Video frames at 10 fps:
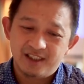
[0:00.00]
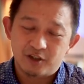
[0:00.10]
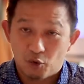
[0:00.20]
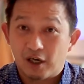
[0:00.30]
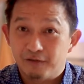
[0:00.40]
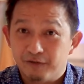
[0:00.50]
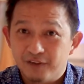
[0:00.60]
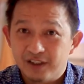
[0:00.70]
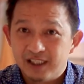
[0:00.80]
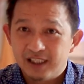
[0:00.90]
12.
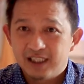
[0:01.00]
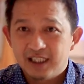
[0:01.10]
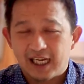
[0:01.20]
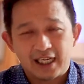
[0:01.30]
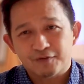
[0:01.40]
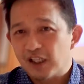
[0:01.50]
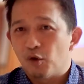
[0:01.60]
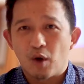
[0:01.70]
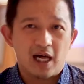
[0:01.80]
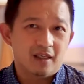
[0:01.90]
And after a
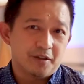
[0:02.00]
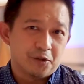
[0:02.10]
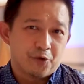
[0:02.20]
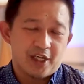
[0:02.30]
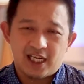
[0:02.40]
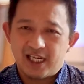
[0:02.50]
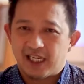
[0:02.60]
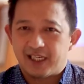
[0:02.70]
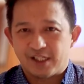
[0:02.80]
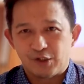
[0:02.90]
while, you realize
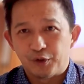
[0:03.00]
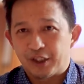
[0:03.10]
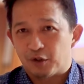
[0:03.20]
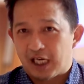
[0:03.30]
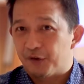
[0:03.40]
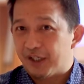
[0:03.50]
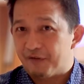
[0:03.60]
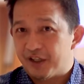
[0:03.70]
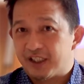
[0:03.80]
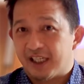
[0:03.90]
that there's no need to count
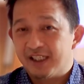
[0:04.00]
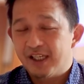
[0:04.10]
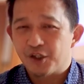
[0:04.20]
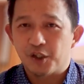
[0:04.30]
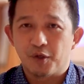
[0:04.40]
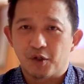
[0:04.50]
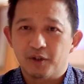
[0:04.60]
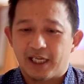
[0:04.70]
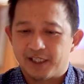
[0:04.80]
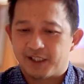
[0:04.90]
everything, so you will go
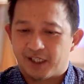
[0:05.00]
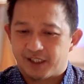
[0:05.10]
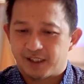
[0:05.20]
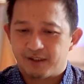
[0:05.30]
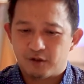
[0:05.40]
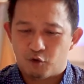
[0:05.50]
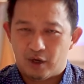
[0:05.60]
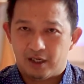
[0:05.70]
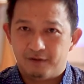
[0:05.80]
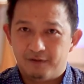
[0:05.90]
like 6,
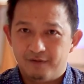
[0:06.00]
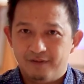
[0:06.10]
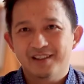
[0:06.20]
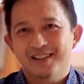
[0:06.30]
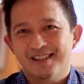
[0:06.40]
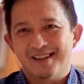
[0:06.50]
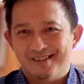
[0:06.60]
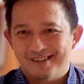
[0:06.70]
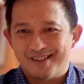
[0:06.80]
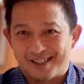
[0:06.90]
12,
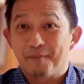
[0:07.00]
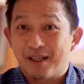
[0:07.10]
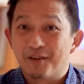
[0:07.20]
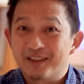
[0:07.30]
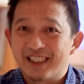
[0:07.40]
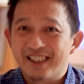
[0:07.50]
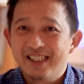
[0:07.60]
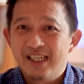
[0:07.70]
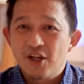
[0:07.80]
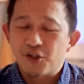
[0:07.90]
skip counting.
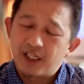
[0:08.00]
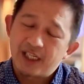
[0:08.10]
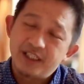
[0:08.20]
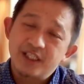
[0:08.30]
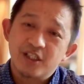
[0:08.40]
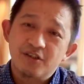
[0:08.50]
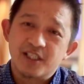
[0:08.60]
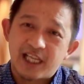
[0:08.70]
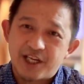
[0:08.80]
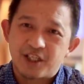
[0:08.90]
So the initial
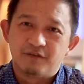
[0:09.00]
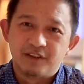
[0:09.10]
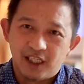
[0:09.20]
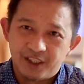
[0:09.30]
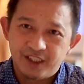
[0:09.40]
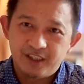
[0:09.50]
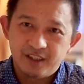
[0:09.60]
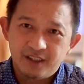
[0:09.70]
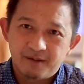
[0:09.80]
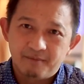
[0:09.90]
stage of learning
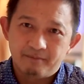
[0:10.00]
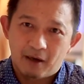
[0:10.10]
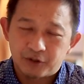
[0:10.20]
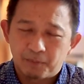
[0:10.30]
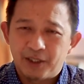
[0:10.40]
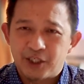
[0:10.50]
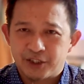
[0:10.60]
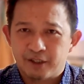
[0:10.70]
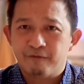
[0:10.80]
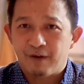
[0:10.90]

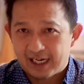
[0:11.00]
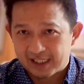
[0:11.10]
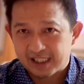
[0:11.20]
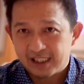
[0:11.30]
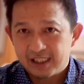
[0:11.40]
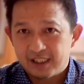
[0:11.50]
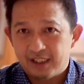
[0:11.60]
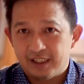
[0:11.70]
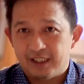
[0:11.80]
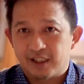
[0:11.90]
multiplication facts
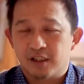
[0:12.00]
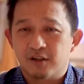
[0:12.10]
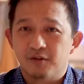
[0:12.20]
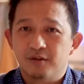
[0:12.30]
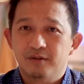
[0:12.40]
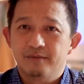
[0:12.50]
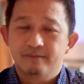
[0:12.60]
is to